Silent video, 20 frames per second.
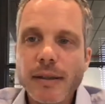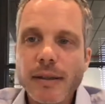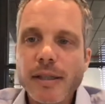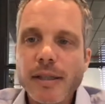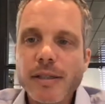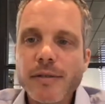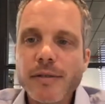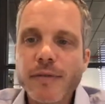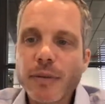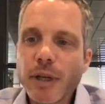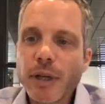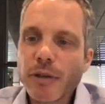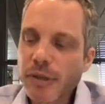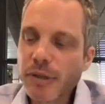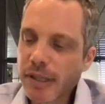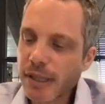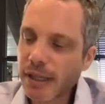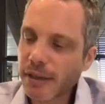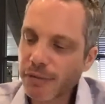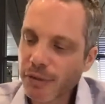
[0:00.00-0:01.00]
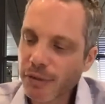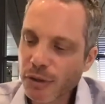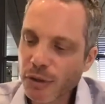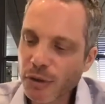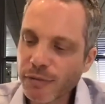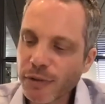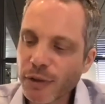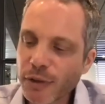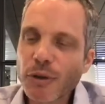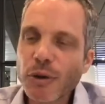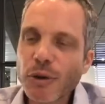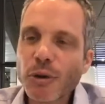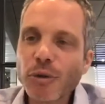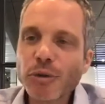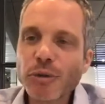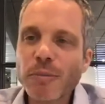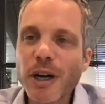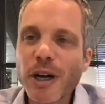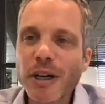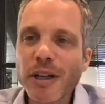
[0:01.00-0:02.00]
is very interesting. So for
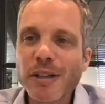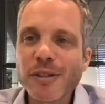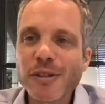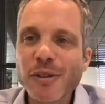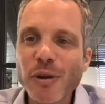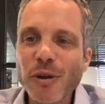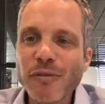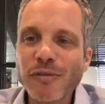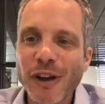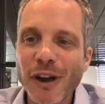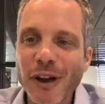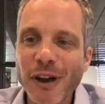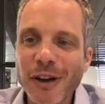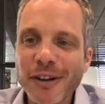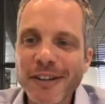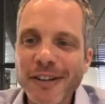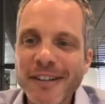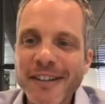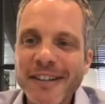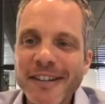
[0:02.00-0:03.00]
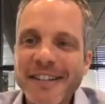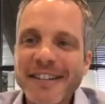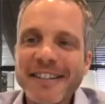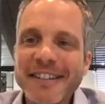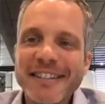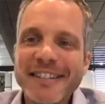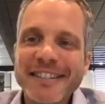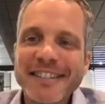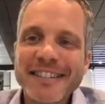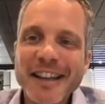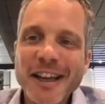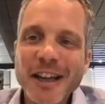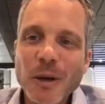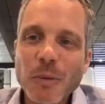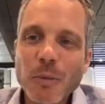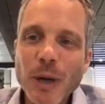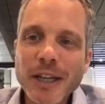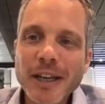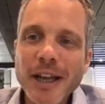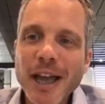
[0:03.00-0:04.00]
go-to-market so far,
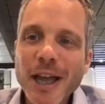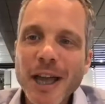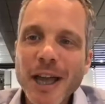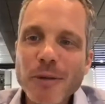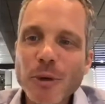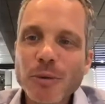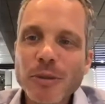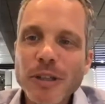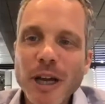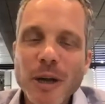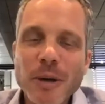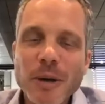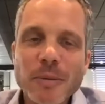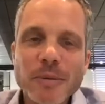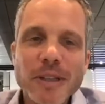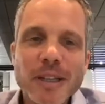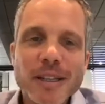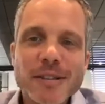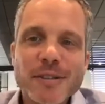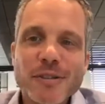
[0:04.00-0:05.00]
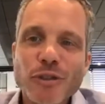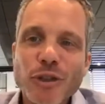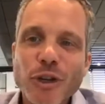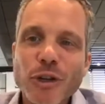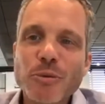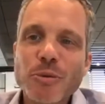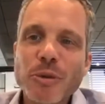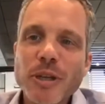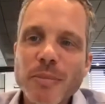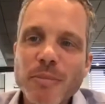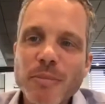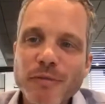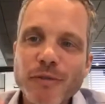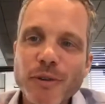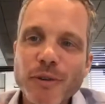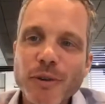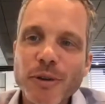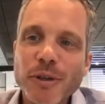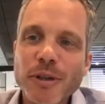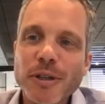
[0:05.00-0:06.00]
what I wrote down is, Jean-Louis,
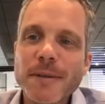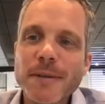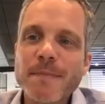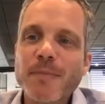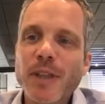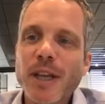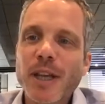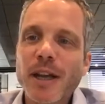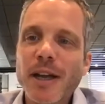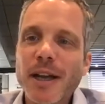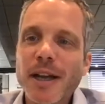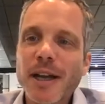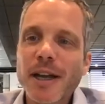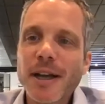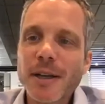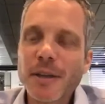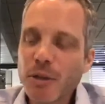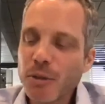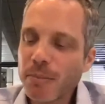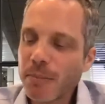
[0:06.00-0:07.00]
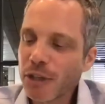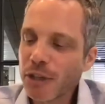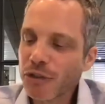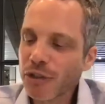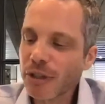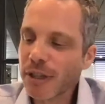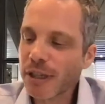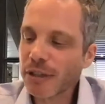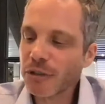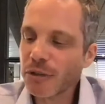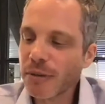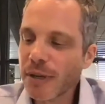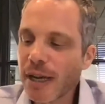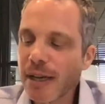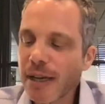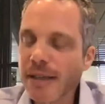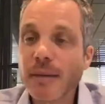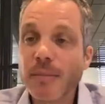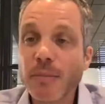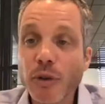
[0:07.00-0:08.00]
before you mentioned that you
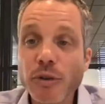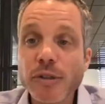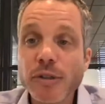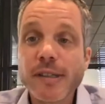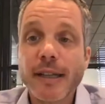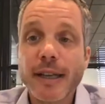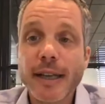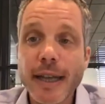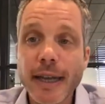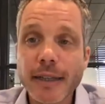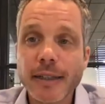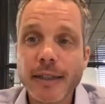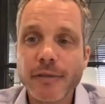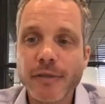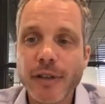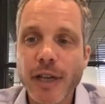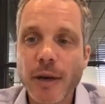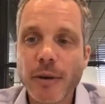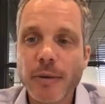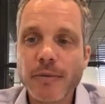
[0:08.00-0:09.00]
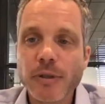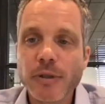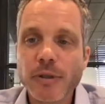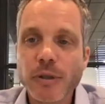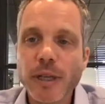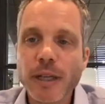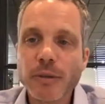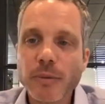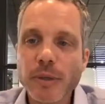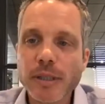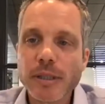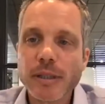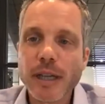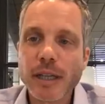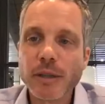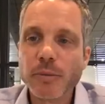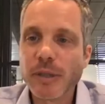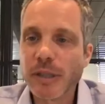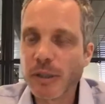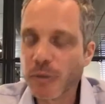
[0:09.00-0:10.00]
guys are more selective now. So that
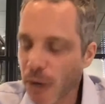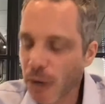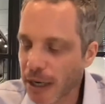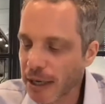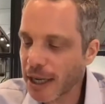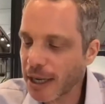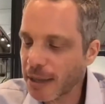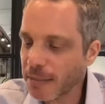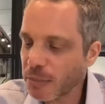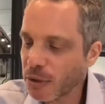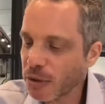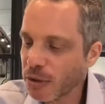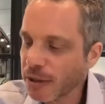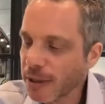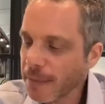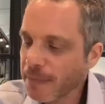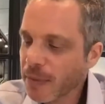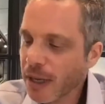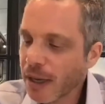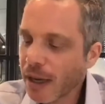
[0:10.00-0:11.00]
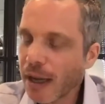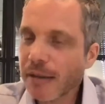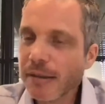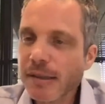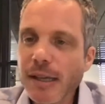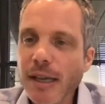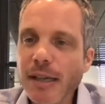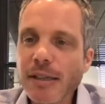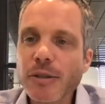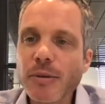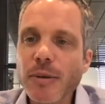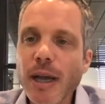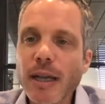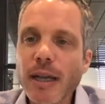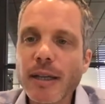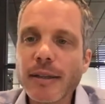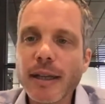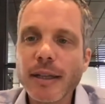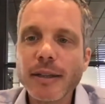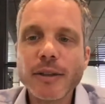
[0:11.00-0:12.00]
was one input. And Sas, you
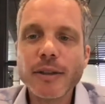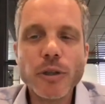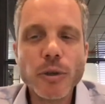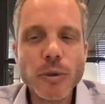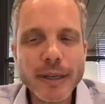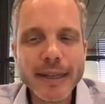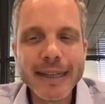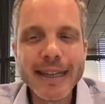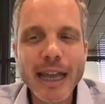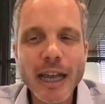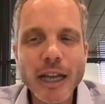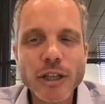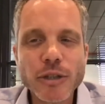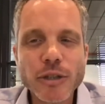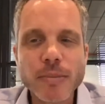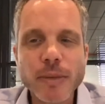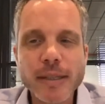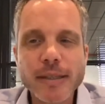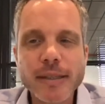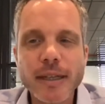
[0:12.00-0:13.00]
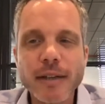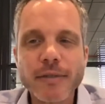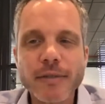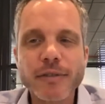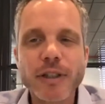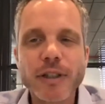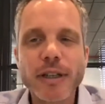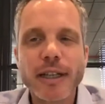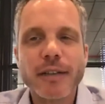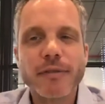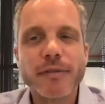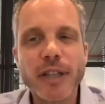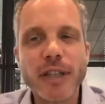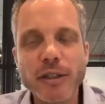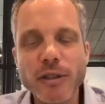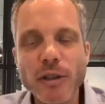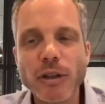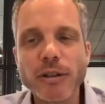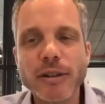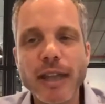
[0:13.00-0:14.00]
added that new engagements, if they
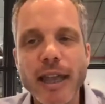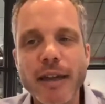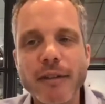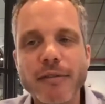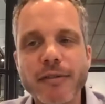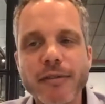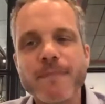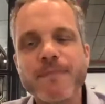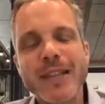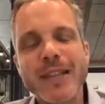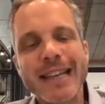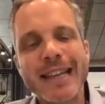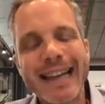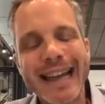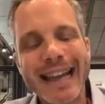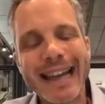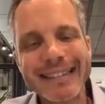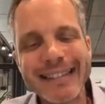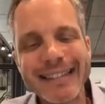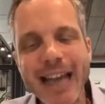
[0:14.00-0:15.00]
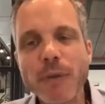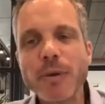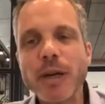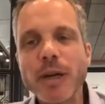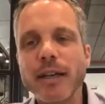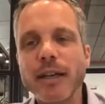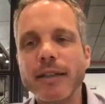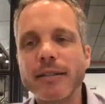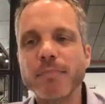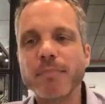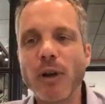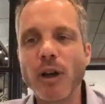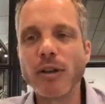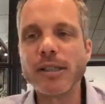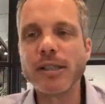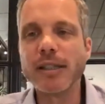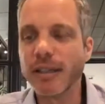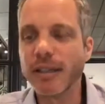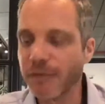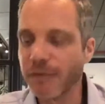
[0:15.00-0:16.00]
don't have a direct
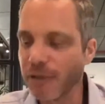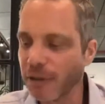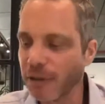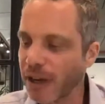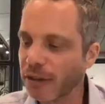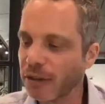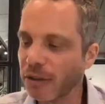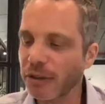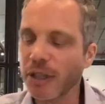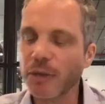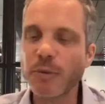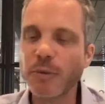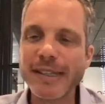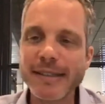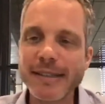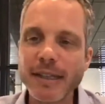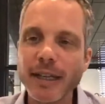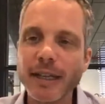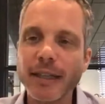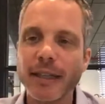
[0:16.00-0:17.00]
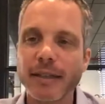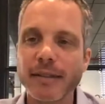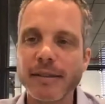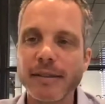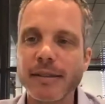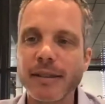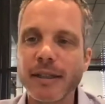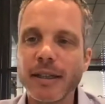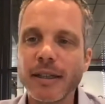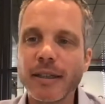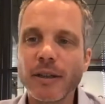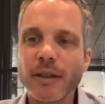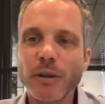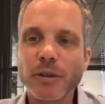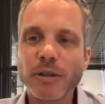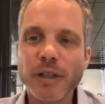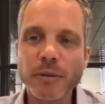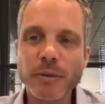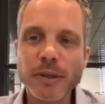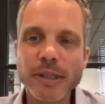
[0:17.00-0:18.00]
positive effect on the resilience
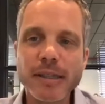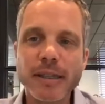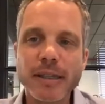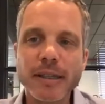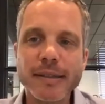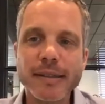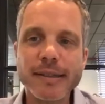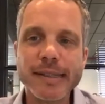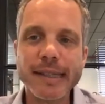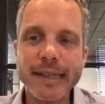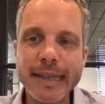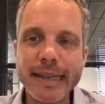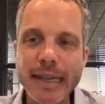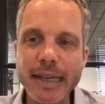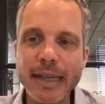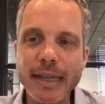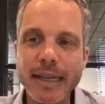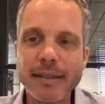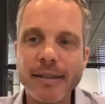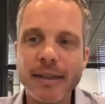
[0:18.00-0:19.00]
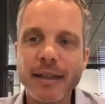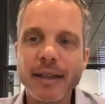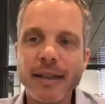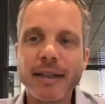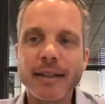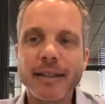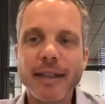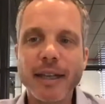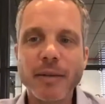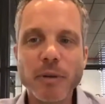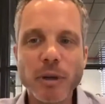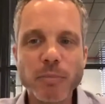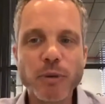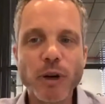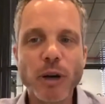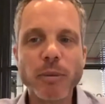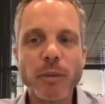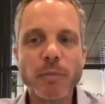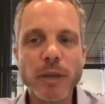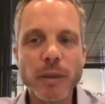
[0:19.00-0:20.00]
or the resiliency needs, they will
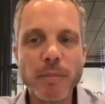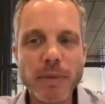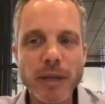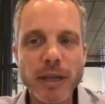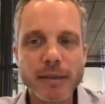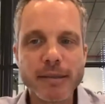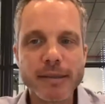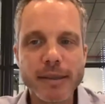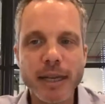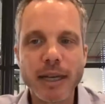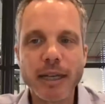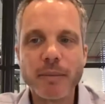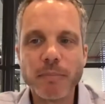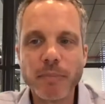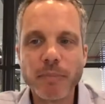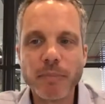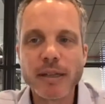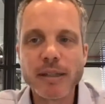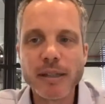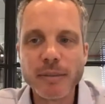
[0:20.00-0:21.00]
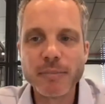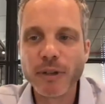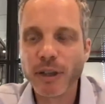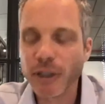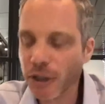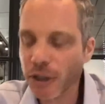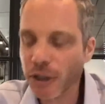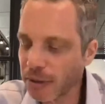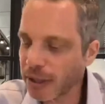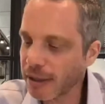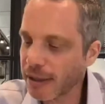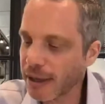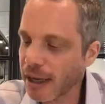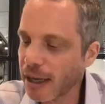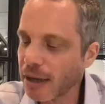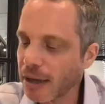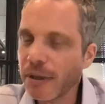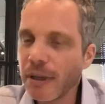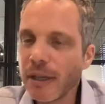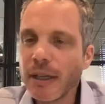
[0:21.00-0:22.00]
probably be second place in priority
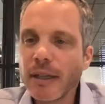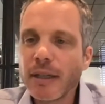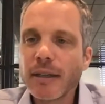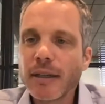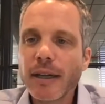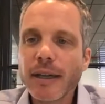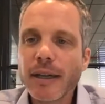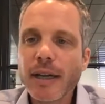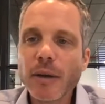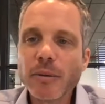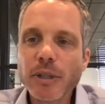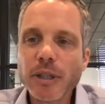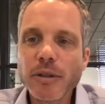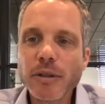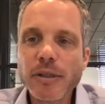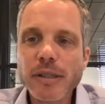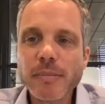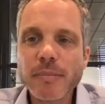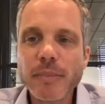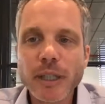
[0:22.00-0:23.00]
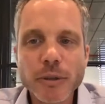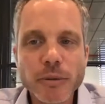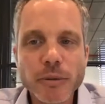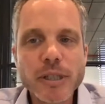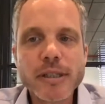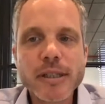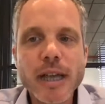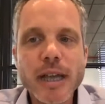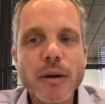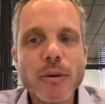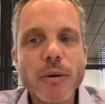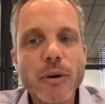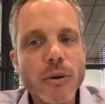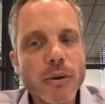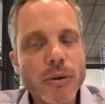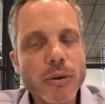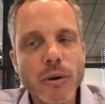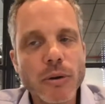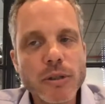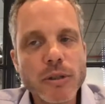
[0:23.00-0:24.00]
now. And now there is now
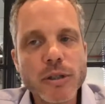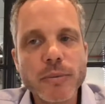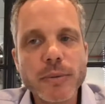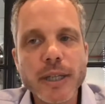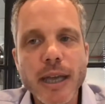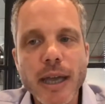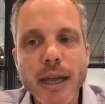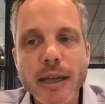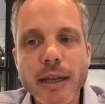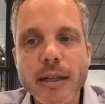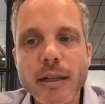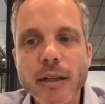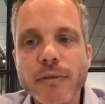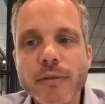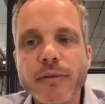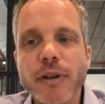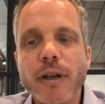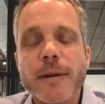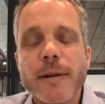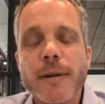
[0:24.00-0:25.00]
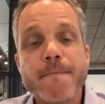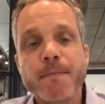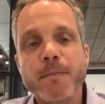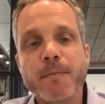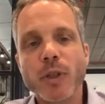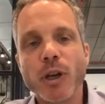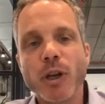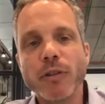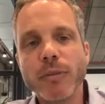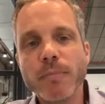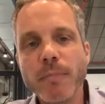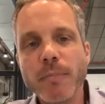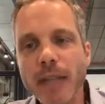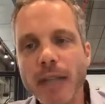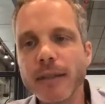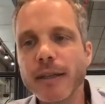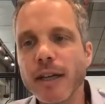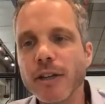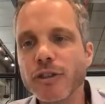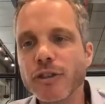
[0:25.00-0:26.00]
also the angle of a
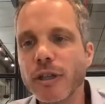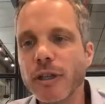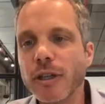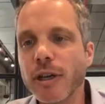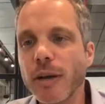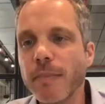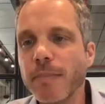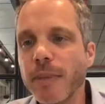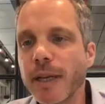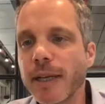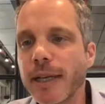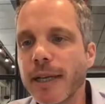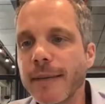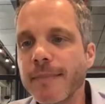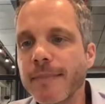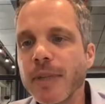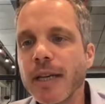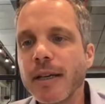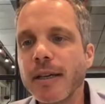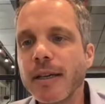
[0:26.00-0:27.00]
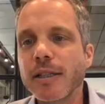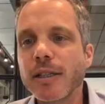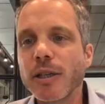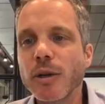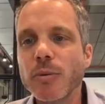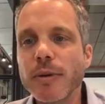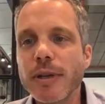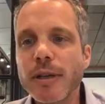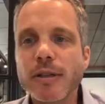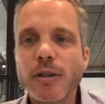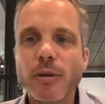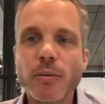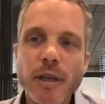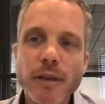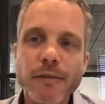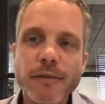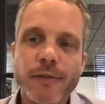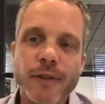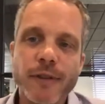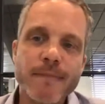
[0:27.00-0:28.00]
multinational company. So if